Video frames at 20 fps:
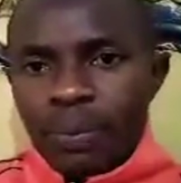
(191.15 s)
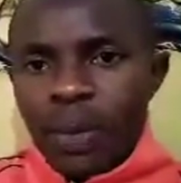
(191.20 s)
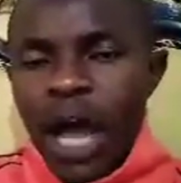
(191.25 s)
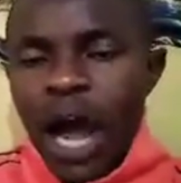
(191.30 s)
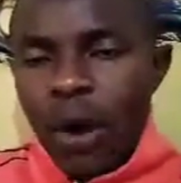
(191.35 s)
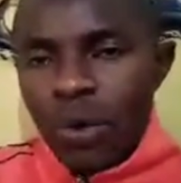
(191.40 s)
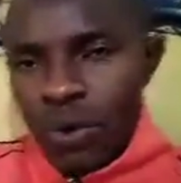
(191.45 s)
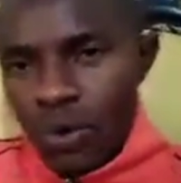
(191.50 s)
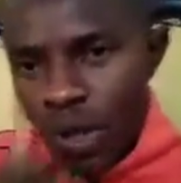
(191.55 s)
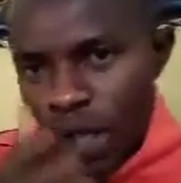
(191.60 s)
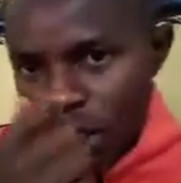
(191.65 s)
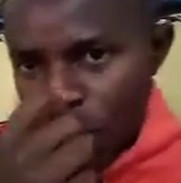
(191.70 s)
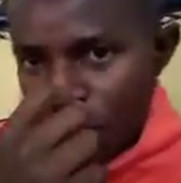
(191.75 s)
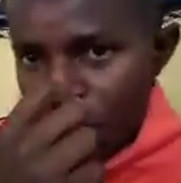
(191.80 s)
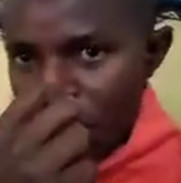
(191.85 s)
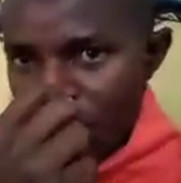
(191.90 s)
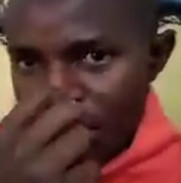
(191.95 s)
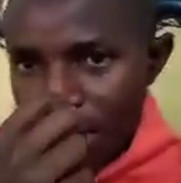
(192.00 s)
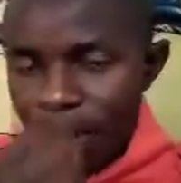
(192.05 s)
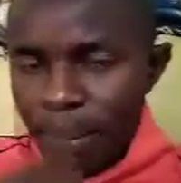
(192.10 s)
how do you
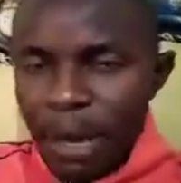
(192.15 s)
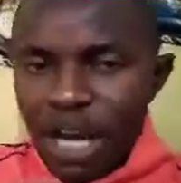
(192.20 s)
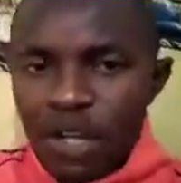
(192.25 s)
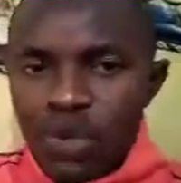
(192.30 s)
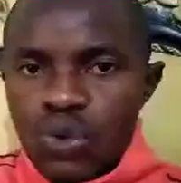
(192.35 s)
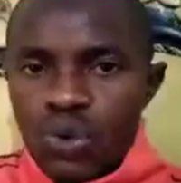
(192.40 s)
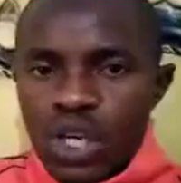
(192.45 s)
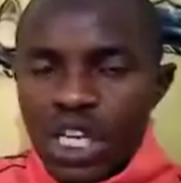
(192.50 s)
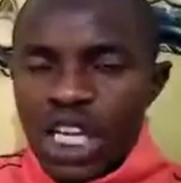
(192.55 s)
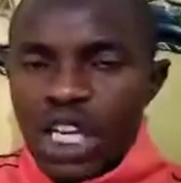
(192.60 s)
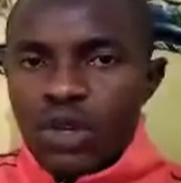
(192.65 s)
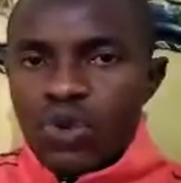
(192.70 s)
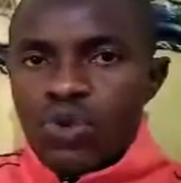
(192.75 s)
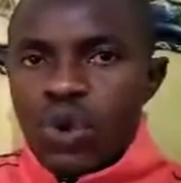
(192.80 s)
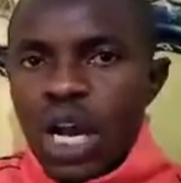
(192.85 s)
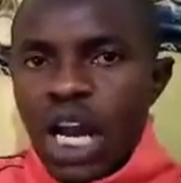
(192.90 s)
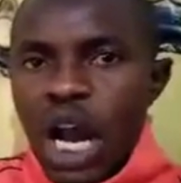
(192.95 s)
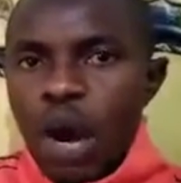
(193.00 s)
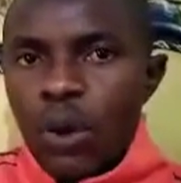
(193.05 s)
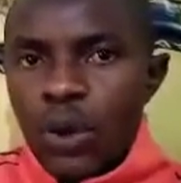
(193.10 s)
expect a bank to
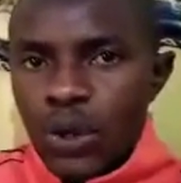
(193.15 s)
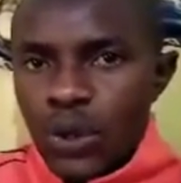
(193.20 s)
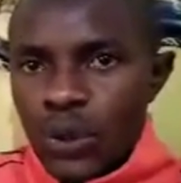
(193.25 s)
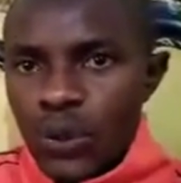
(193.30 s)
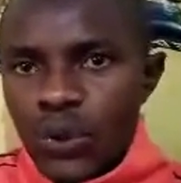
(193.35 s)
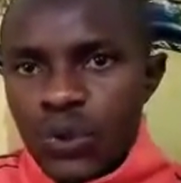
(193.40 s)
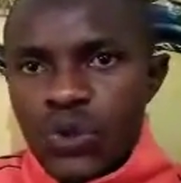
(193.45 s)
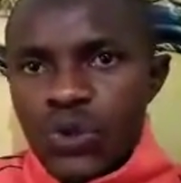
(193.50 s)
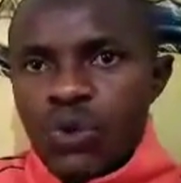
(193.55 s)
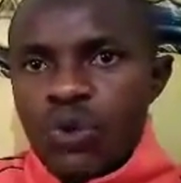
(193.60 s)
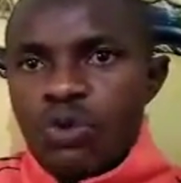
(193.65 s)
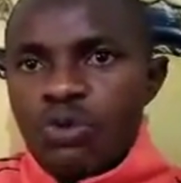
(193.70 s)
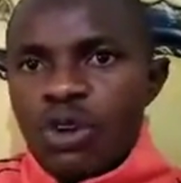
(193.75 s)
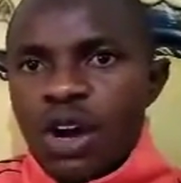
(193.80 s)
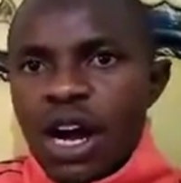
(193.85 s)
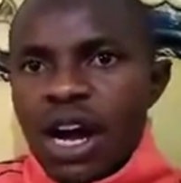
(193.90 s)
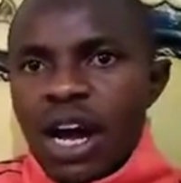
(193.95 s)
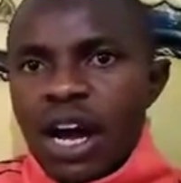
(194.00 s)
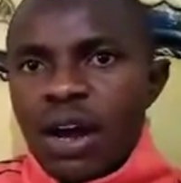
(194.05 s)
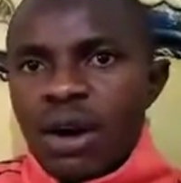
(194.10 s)
allow you to
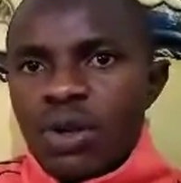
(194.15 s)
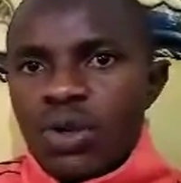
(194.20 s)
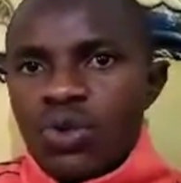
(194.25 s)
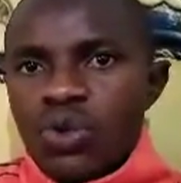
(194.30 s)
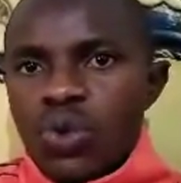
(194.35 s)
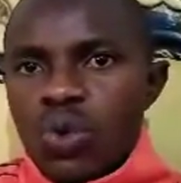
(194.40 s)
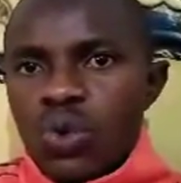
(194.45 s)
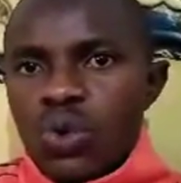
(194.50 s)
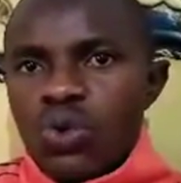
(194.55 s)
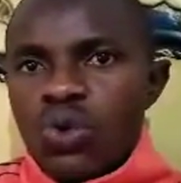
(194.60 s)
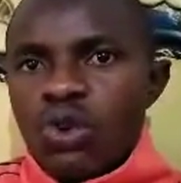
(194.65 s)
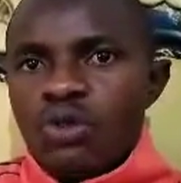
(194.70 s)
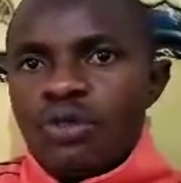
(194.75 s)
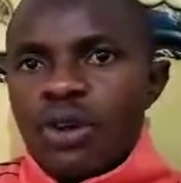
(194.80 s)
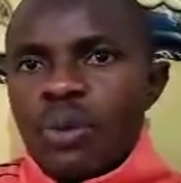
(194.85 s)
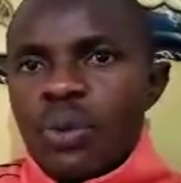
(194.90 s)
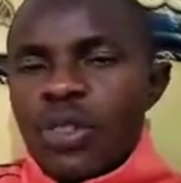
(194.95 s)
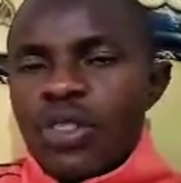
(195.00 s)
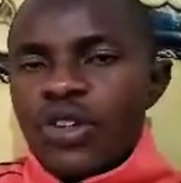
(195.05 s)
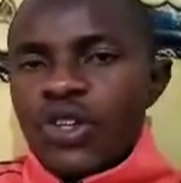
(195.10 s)
over
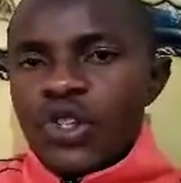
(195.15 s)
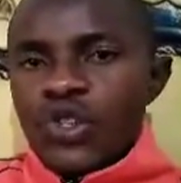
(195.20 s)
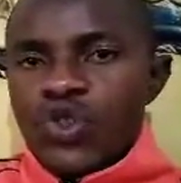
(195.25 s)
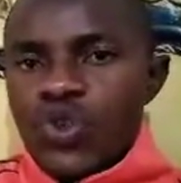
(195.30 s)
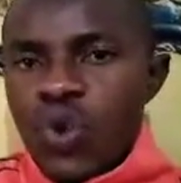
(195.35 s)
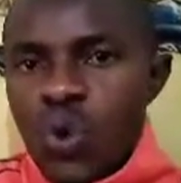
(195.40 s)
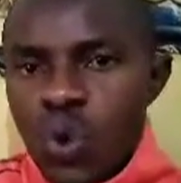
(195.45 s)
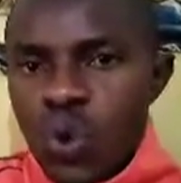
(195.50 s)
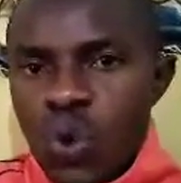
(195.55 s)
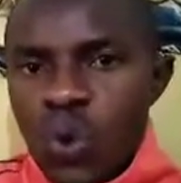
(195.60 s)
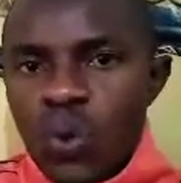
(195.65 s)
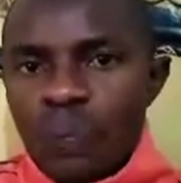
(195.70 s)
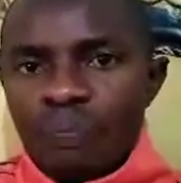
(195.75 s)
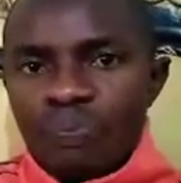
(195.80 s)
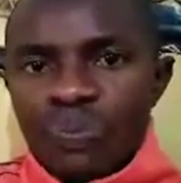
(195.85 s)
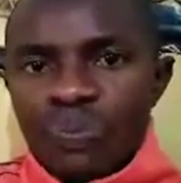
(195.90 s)
withdraw